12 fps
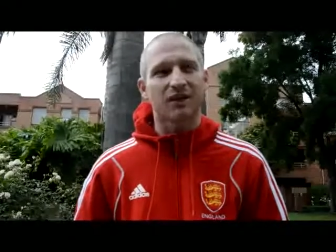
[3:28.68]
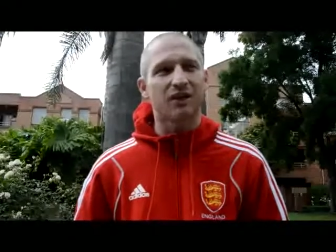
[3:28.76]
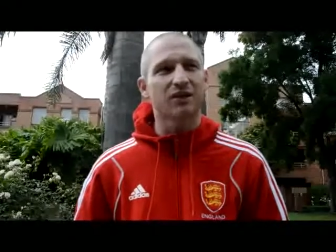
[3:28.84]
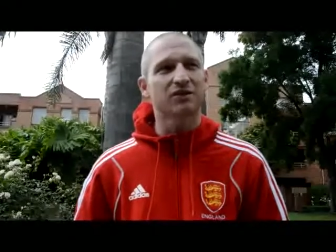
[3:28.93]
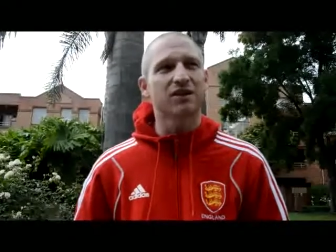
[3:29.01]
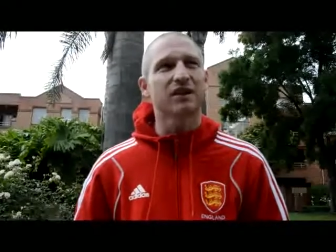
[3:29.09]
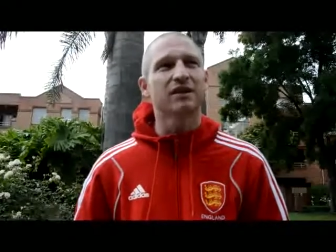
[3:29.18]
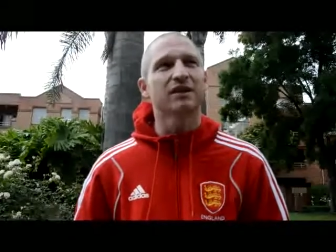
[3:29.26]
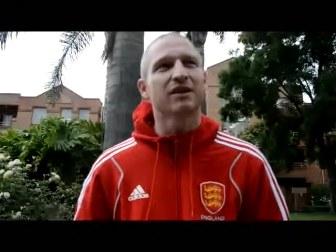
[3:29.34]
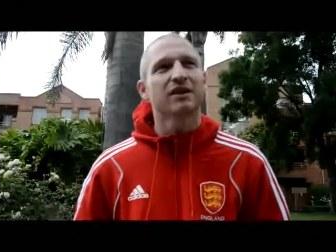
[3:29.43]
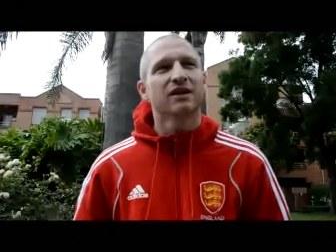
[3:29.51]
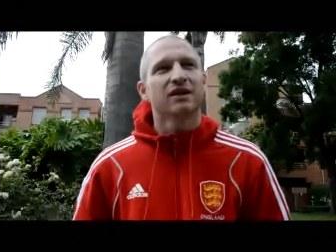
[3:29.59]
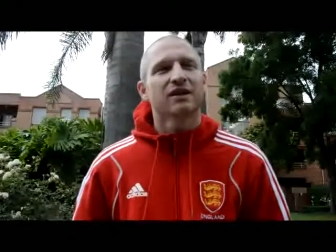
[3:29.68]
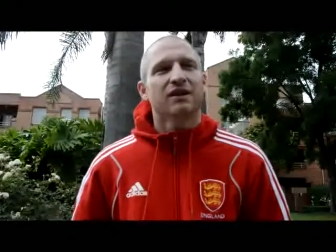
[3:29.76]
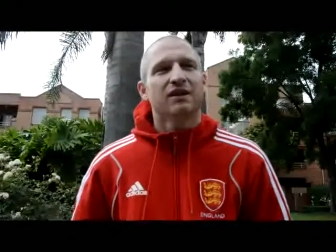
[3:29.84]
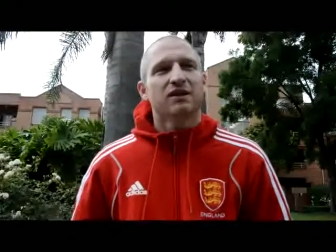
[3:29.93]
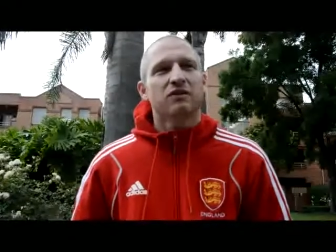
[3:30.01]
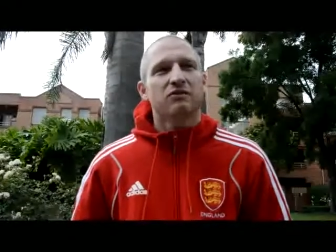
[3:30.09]
I'd say mm.
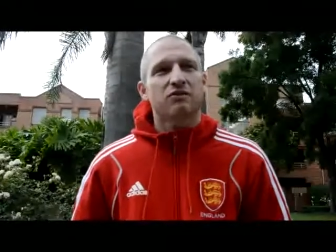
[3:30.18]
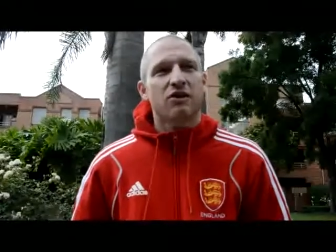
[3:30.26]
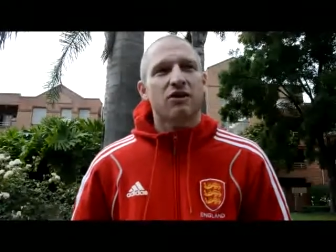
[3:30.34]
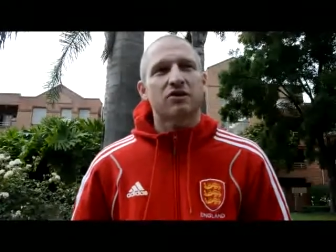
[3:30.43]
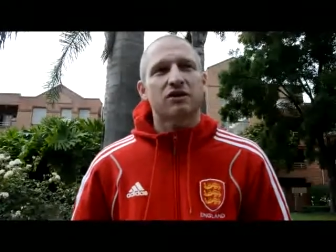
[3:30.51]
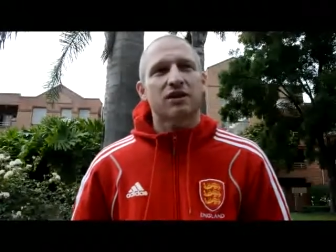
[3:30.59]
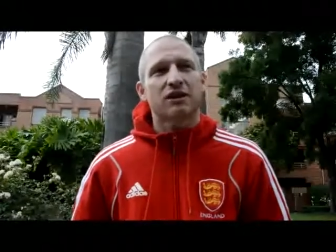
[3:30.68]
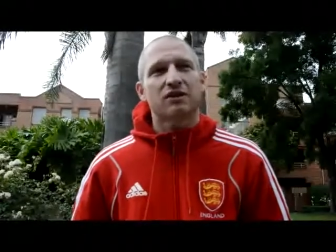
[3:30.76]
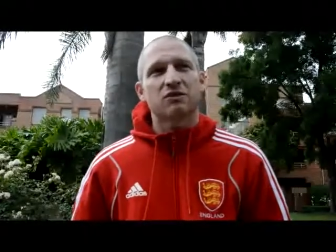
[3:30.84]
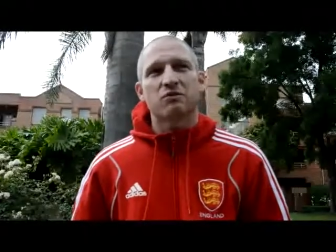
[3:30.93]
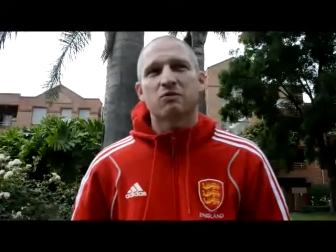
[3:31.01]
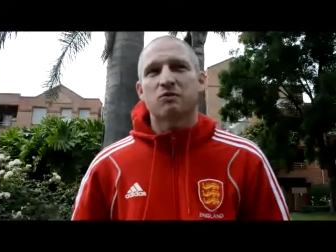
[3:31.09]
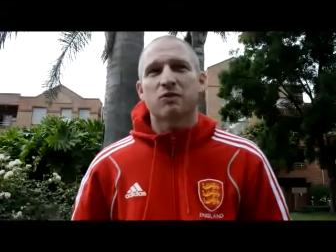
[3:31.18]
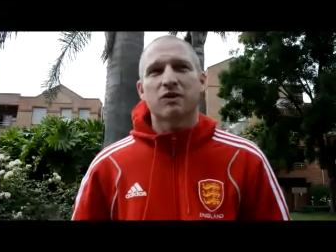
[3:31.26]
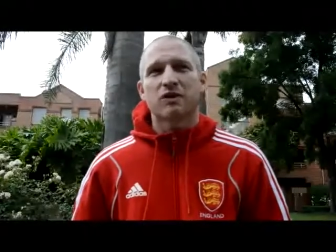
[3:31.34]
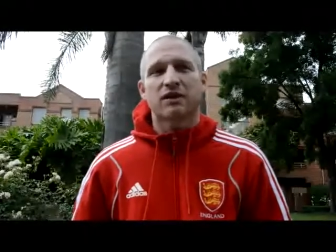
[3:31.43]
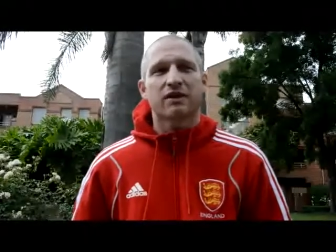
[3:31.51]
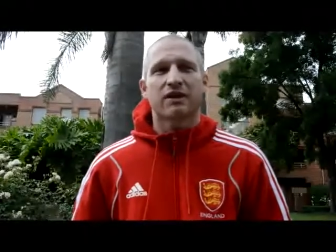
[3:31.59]
for our selection, we
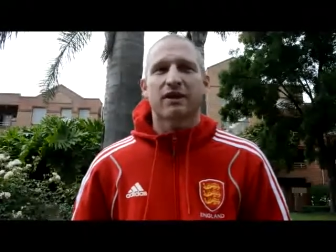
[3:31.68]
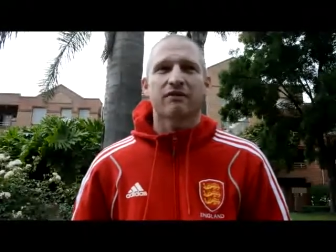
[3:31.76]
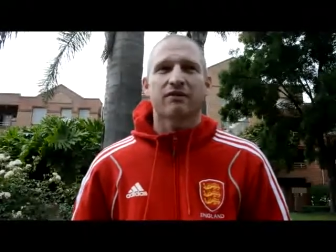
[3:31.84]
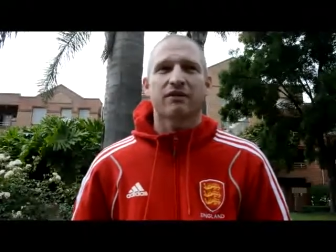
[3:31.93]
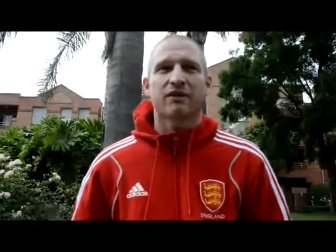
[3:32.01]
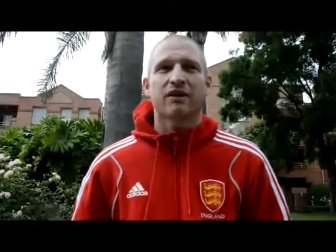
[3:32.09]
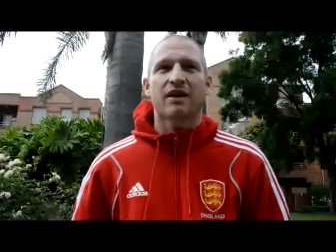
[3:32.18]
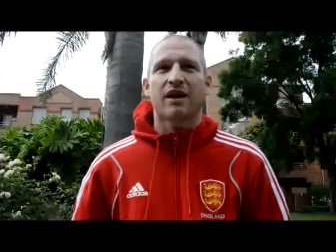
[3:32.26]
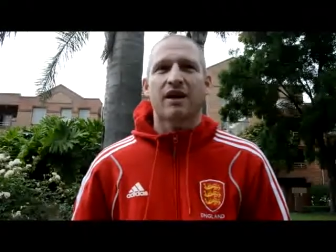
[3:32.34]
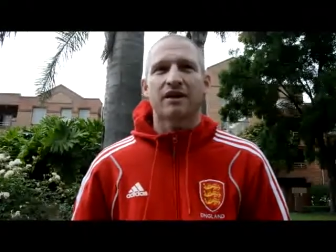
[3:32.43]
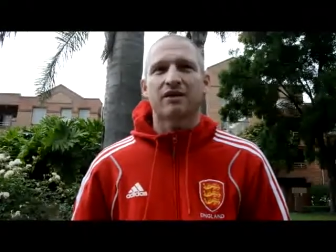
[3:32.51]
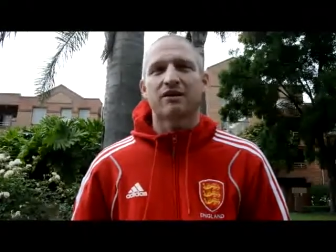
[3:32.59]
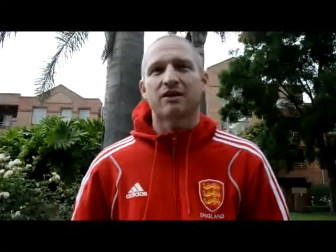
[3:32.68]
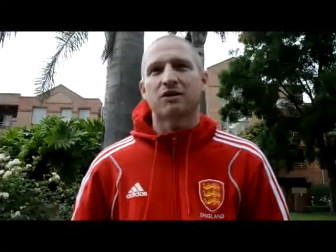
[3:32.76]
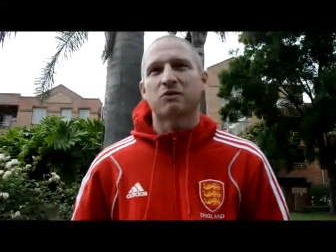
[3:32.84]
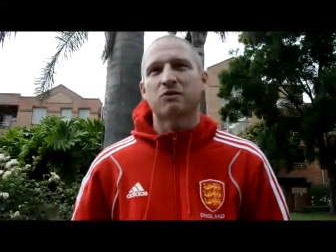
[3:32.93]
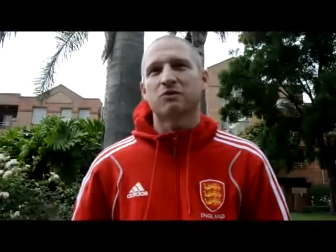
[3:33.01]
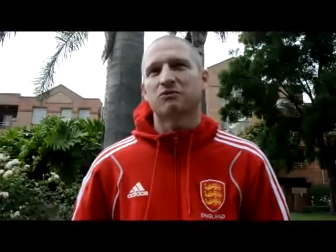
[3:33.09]
didn't have anything
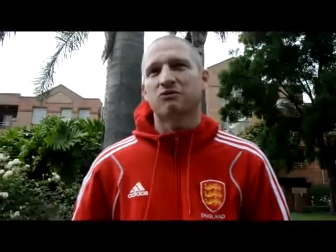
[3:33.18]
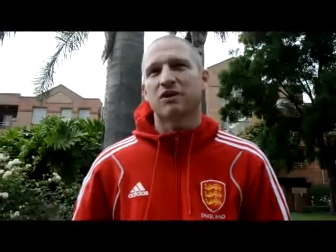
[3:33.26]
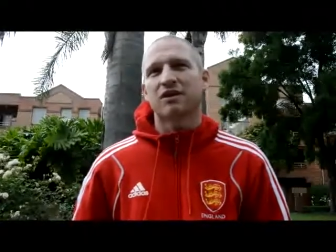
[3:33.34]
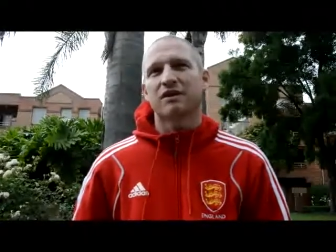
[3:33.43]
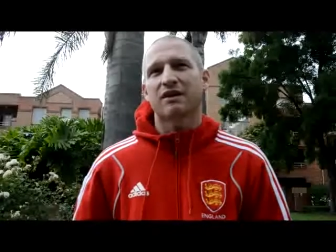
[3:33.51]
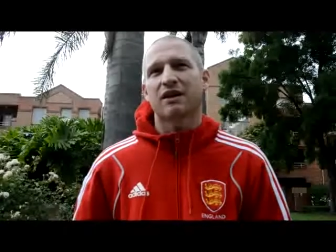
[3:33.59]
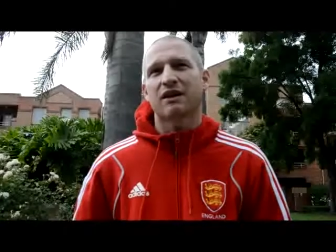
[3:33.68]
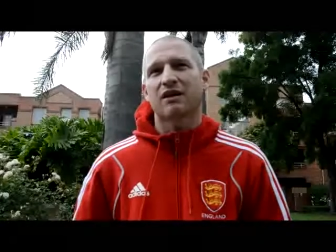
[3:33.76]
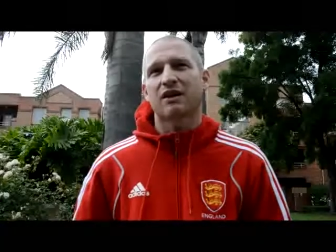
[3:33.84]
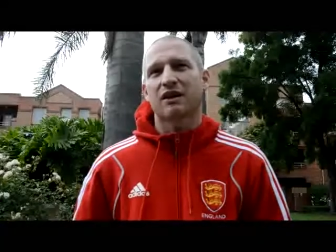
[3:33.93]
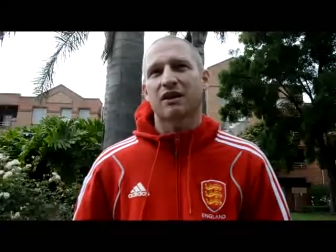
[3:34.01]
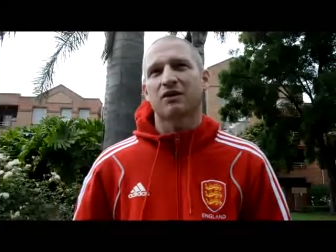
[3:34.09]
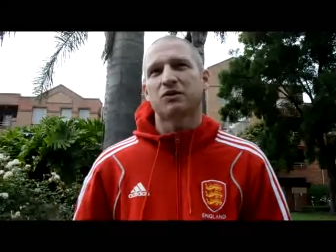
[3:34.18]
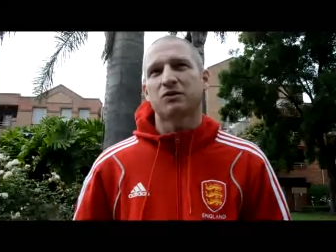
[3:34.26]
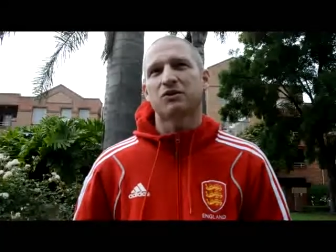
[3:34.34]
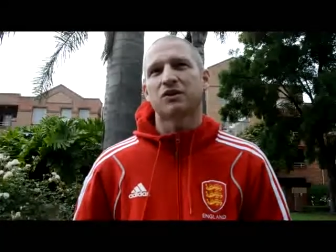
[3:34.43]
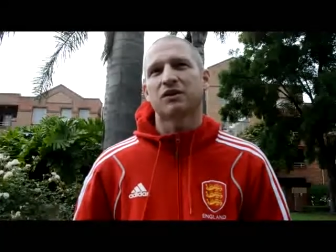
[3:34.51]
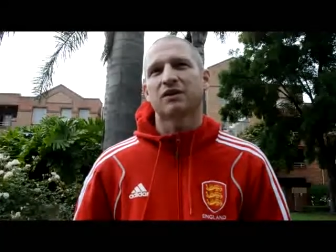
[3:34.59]
that was really that
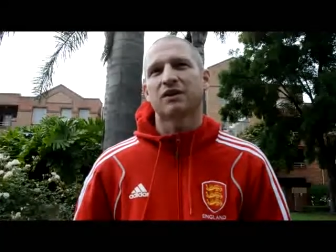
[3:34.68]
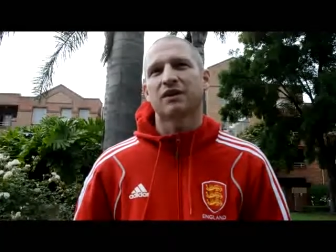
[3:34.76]
close.